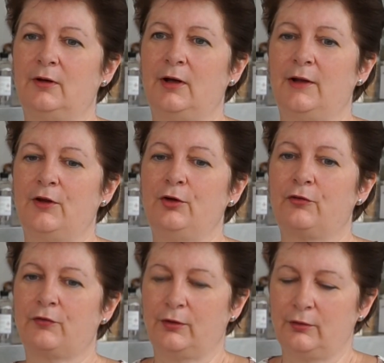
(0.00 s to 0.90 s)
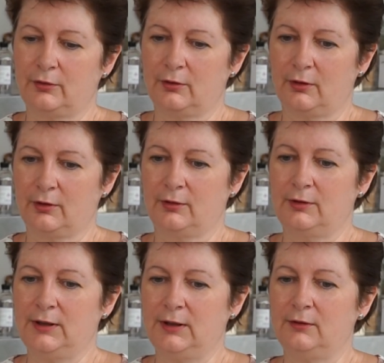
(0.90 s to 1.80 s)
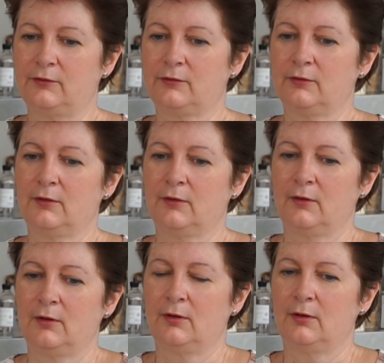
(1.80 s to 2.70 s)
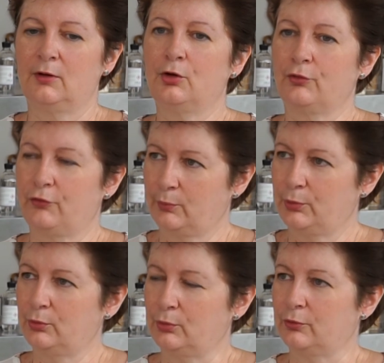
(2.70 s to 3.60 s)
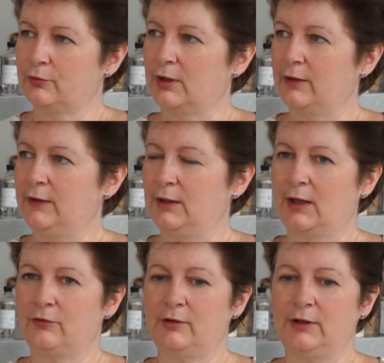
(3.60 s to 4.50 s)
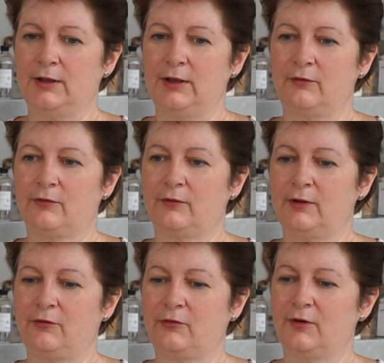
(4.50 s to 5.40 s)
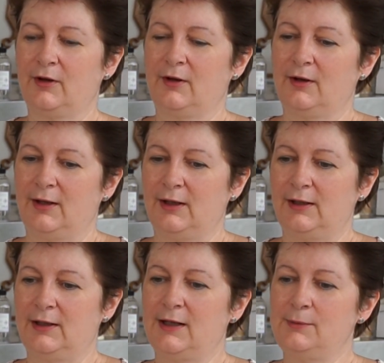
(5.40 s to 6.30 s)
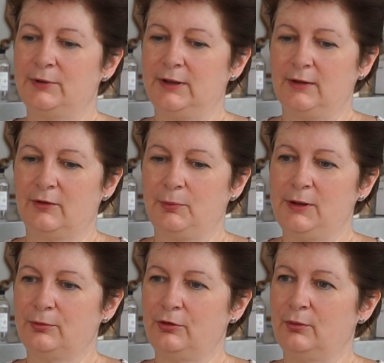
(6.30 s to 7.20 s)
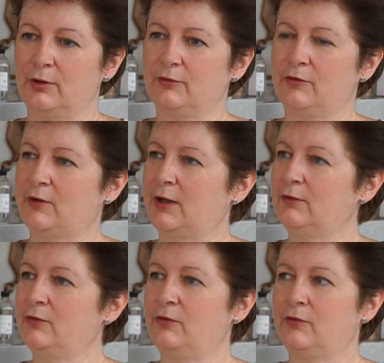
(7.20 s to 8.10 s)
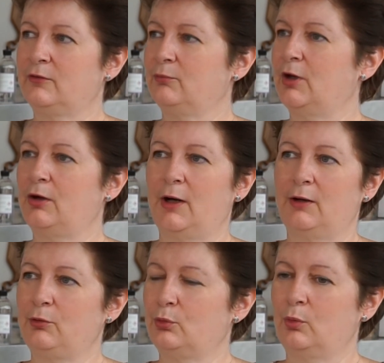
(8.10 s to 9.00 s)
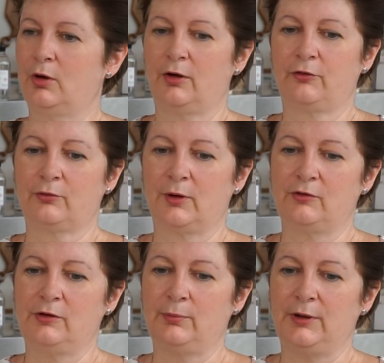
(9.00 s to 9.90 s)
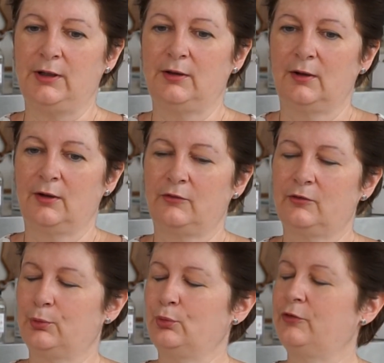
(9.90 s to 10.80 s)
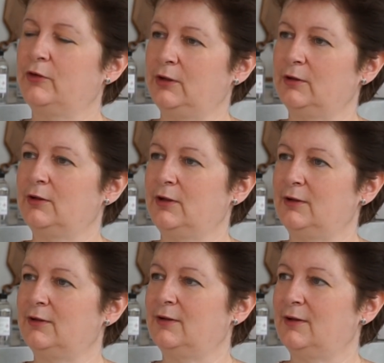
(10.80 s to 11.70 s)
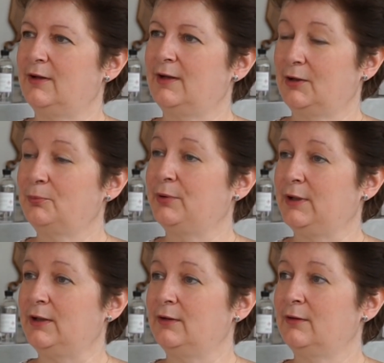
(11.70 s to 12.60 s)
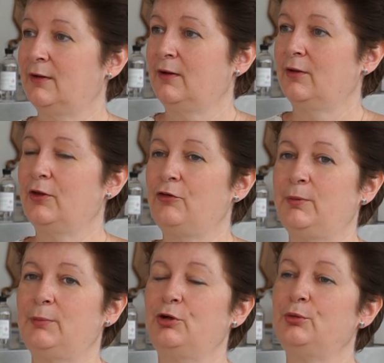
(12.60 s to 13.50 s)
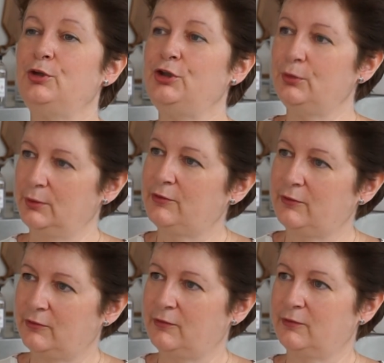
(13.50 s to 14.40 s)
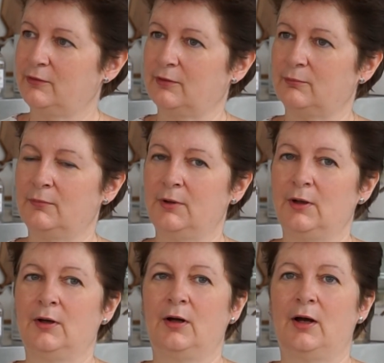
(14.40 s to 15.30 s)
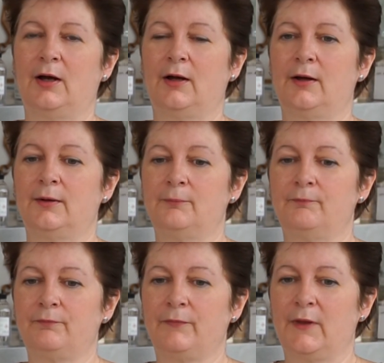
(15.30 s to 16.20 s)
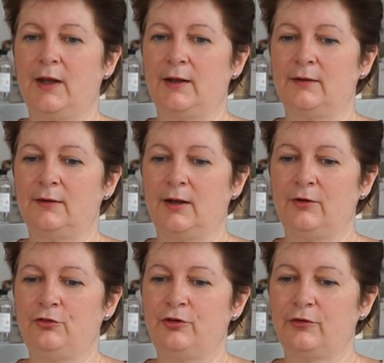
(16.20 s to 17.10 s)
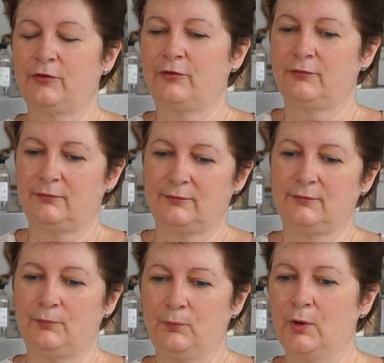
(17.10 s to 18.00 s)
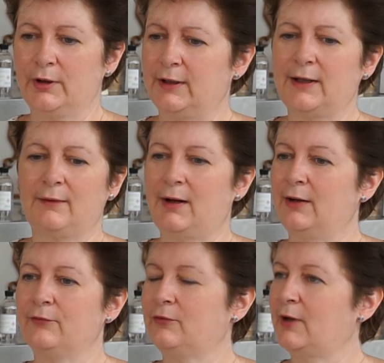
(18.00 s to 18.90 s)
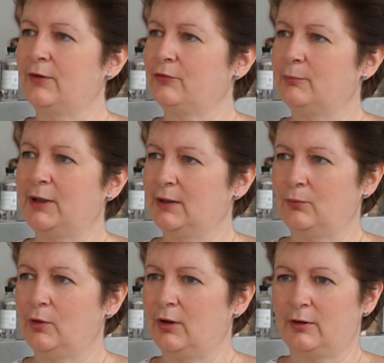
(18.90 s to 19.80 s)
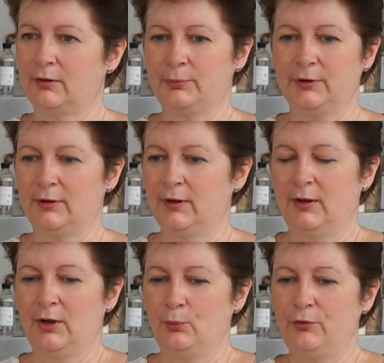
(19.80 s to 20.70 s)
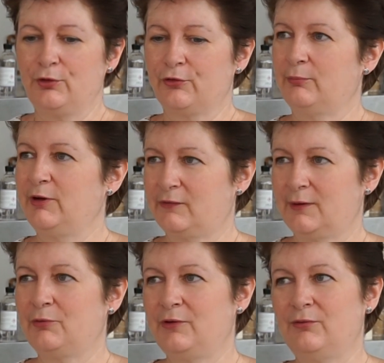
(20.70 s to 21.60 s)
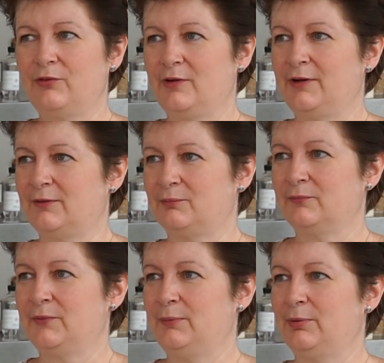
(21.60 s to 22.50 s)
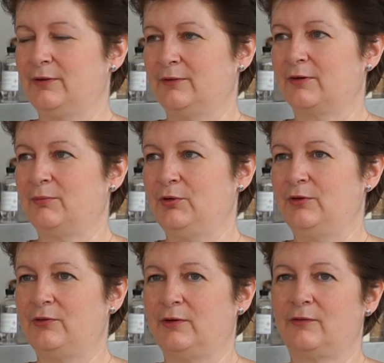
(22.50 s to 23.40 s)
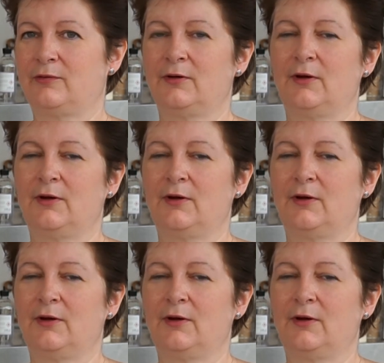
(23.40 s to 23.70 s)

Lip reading: those folk are going to need a lot of support. And I think actually it's enabling the people who understand the system, know how it all works, to actually be supporting and helping those people who are new into the system, and just working out how to make that work. But we've got some exceptionally resilient people in our communities,